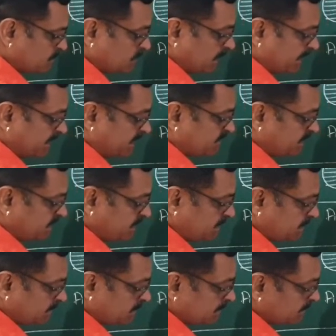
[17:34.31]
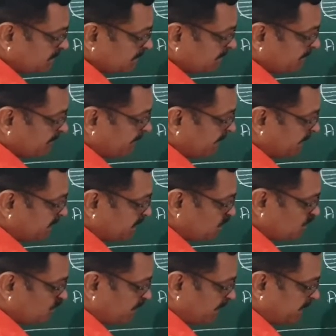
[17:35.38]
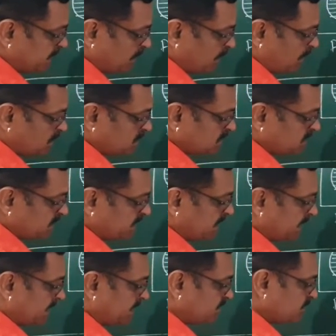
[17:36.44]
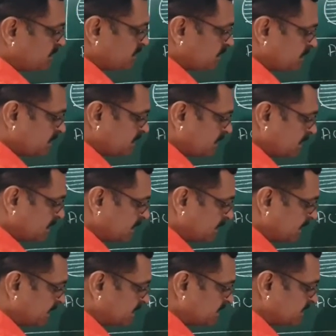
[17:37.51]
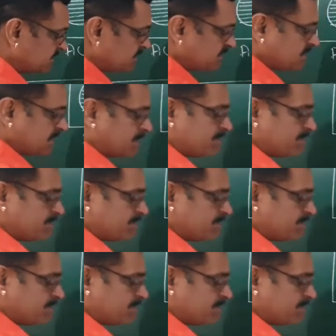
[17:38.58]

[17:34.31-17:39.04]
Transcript: so the reason where you find all the three lines, then this is